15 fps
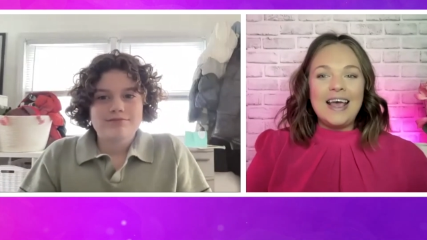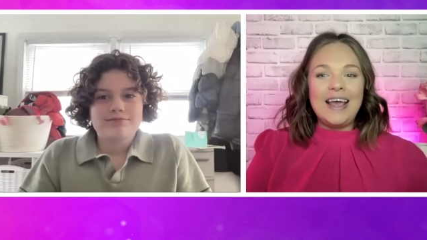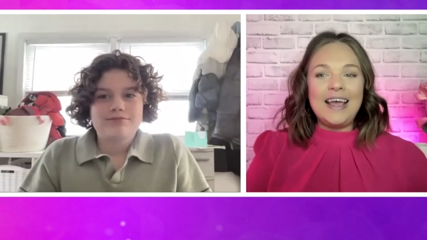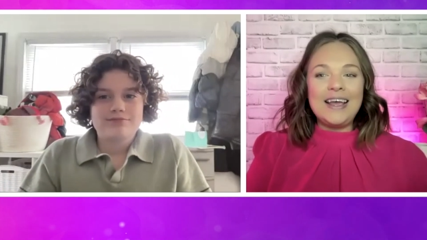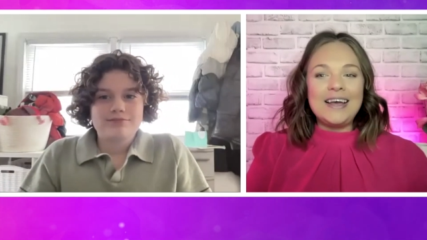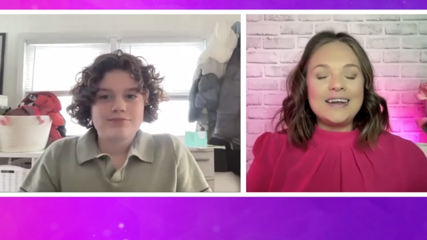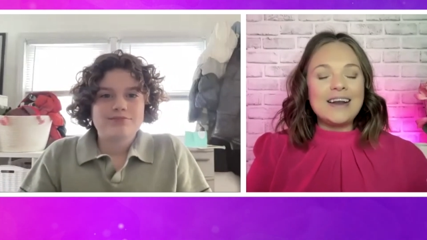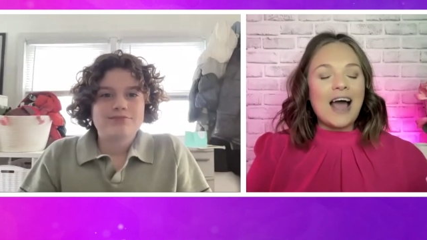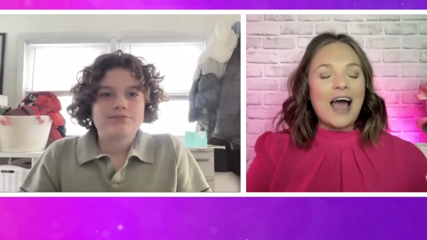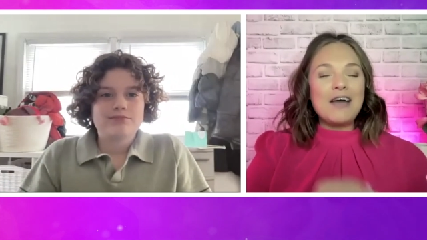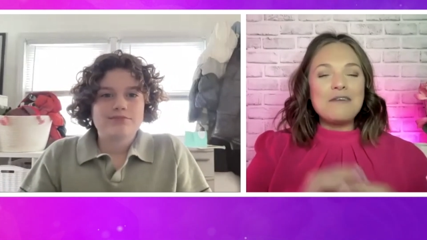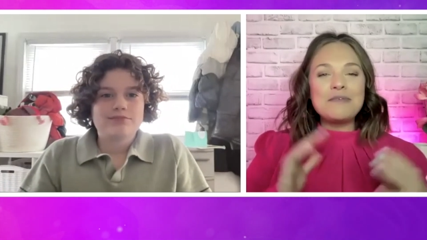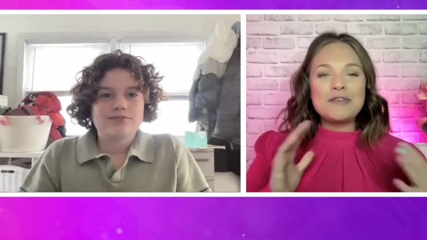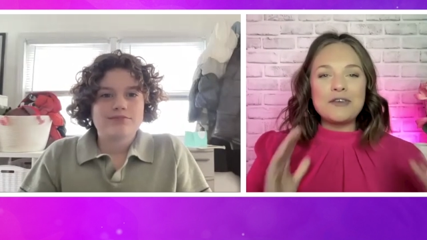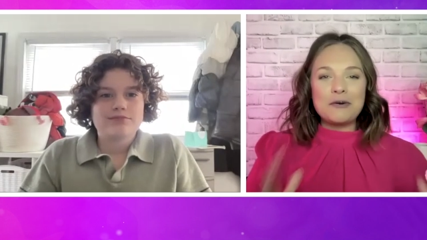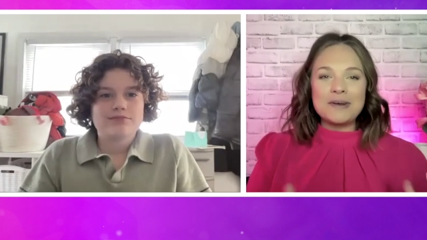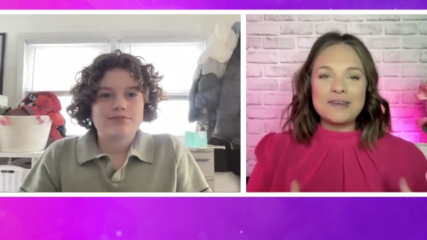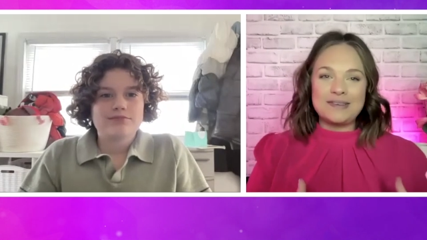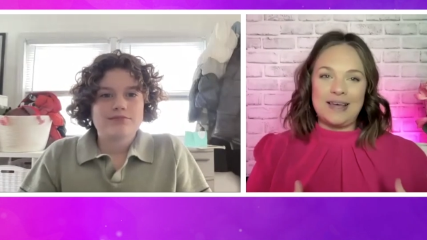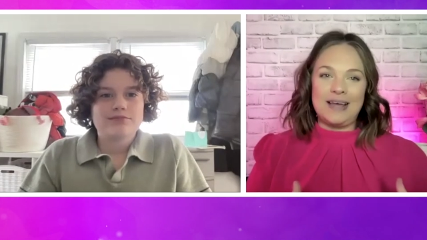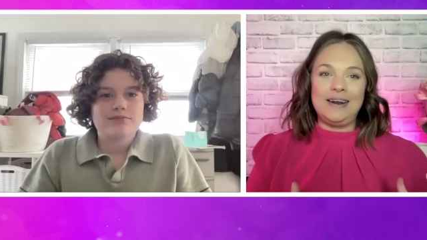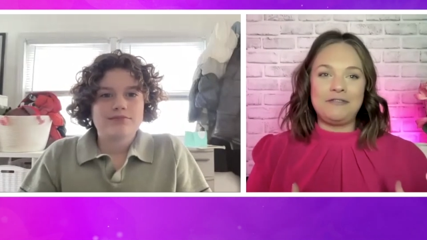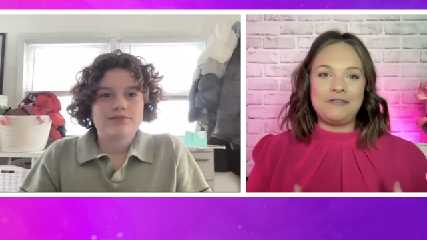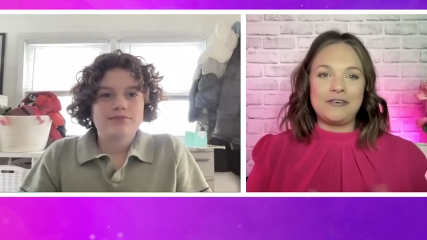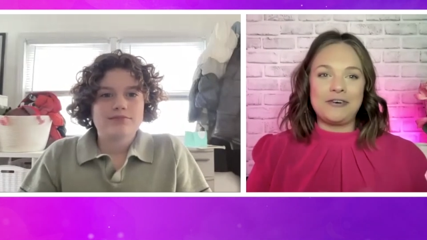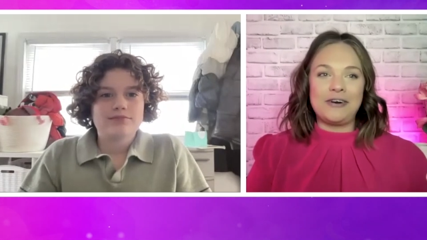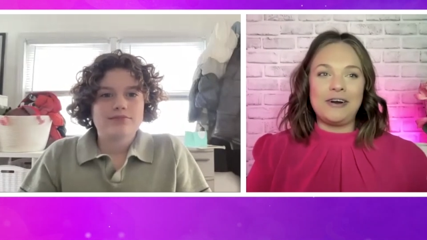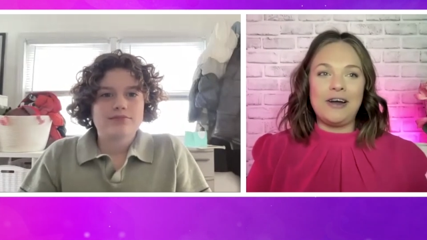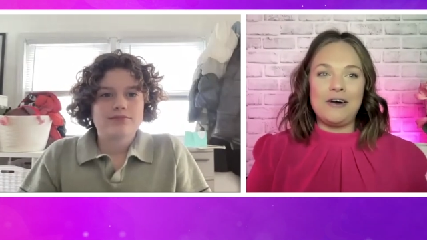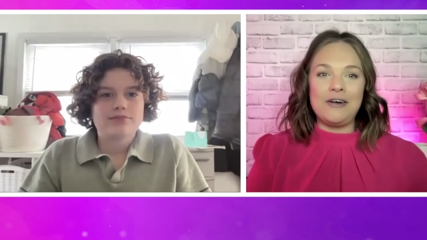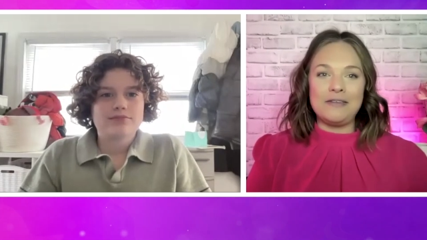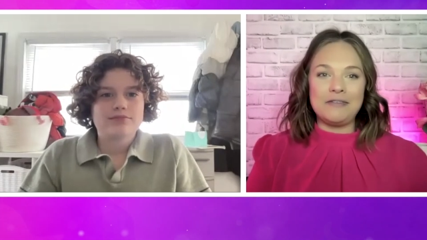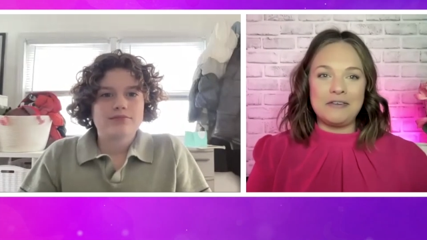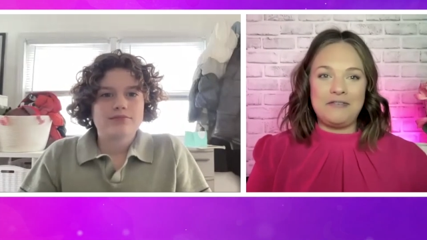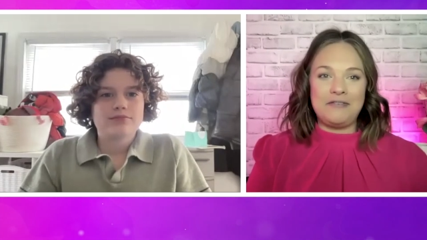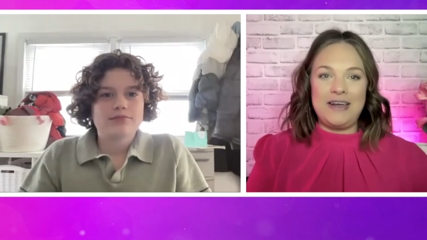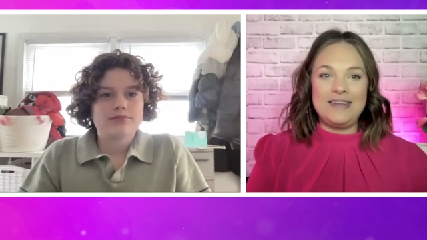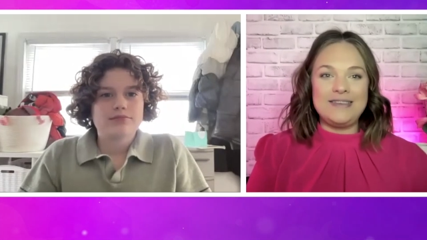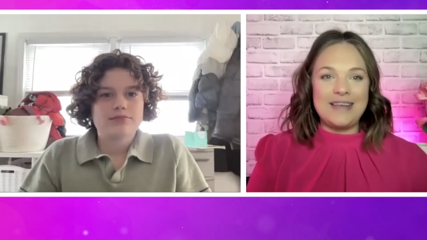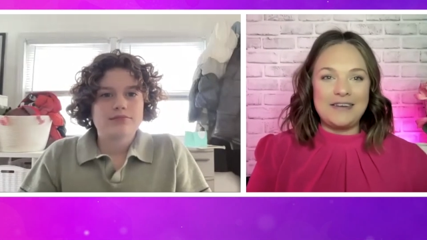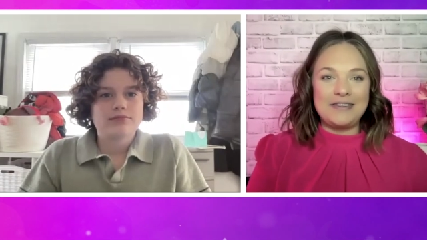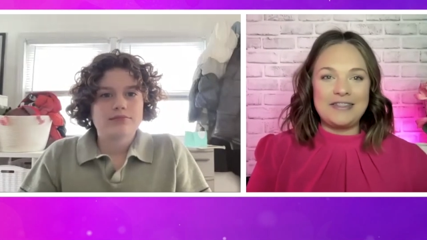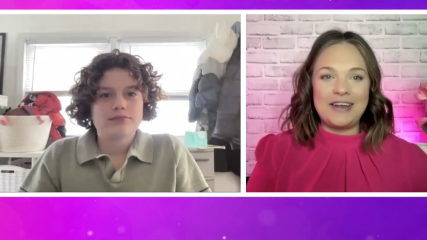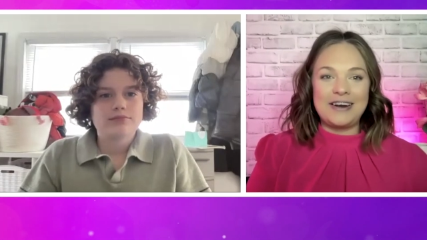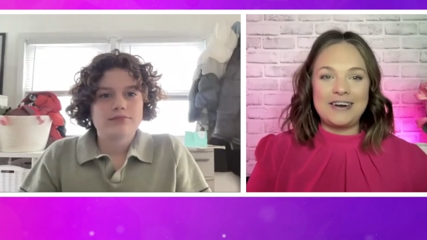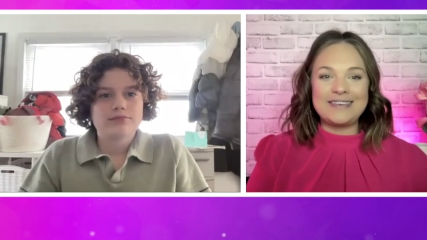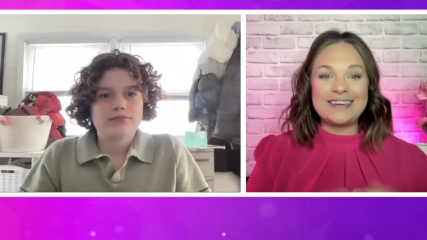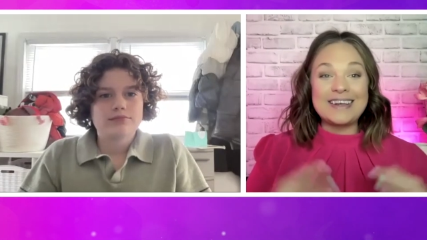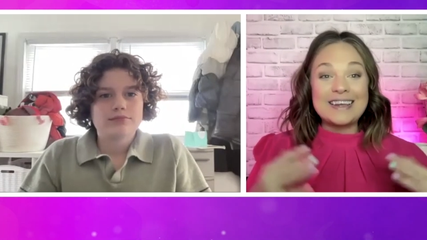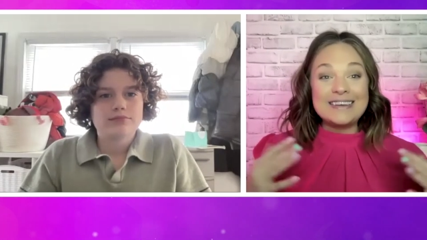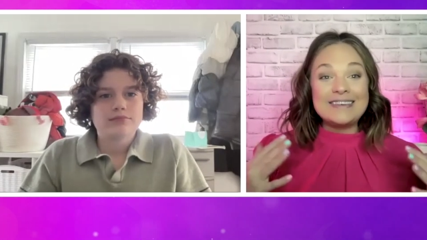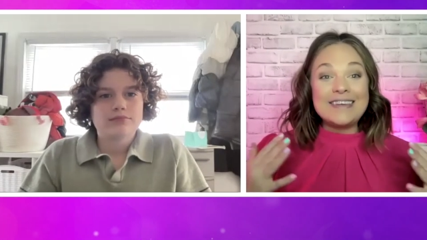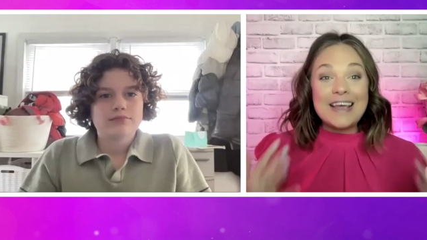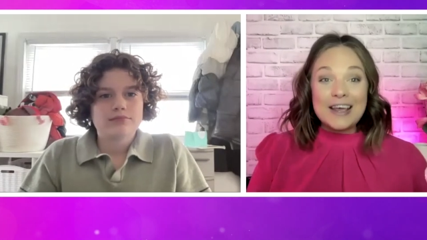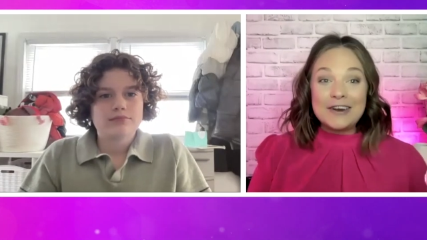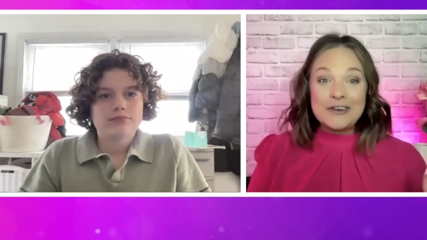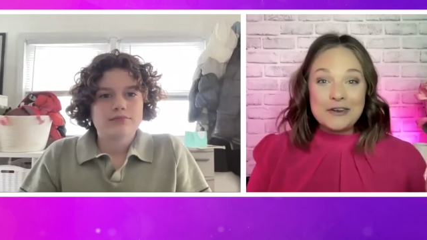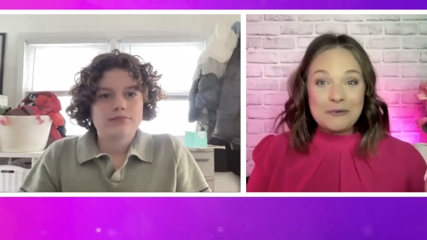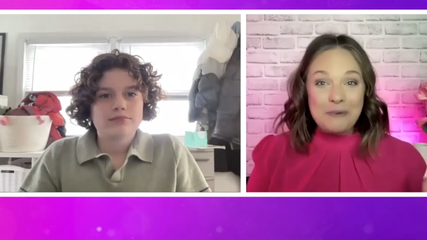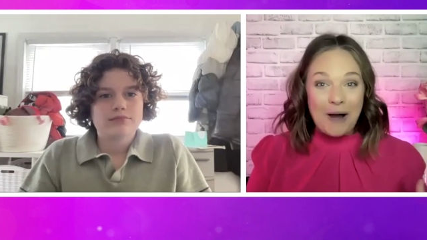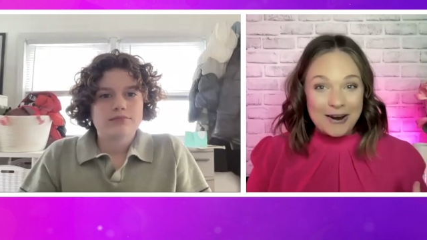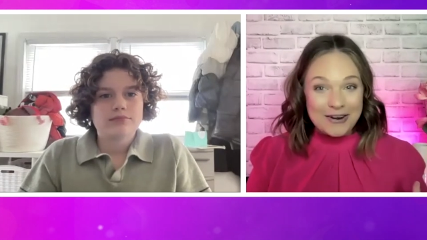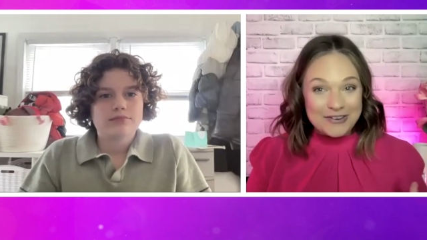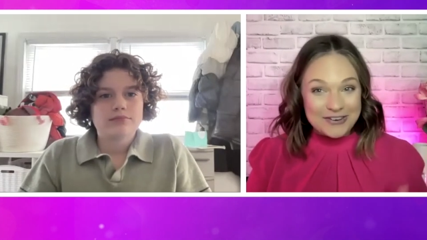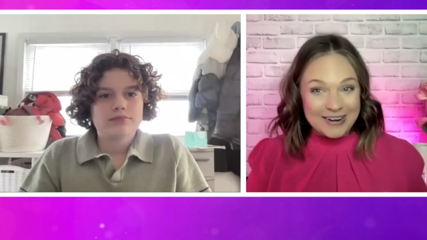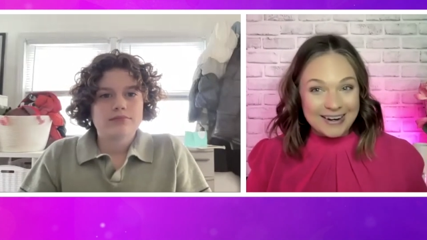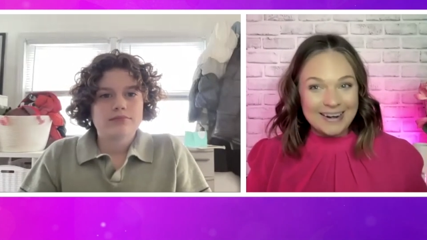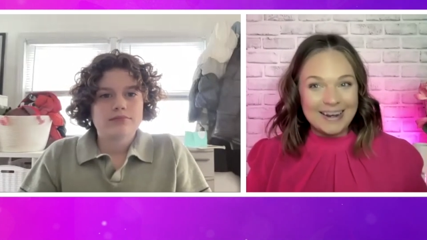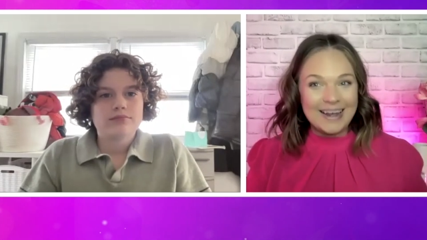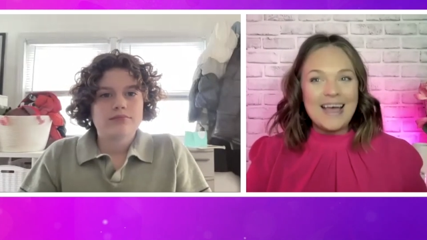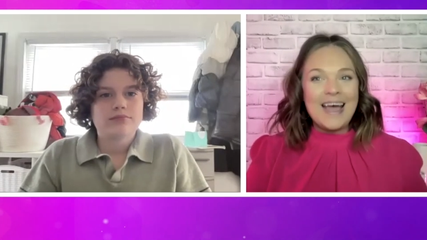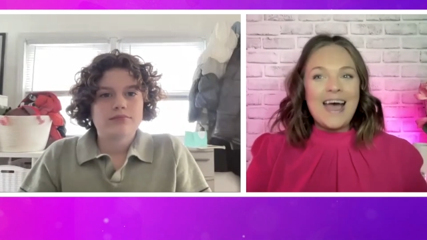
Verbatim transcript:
Speaker 1: And I'm so excited for all of the fans out there to continue watching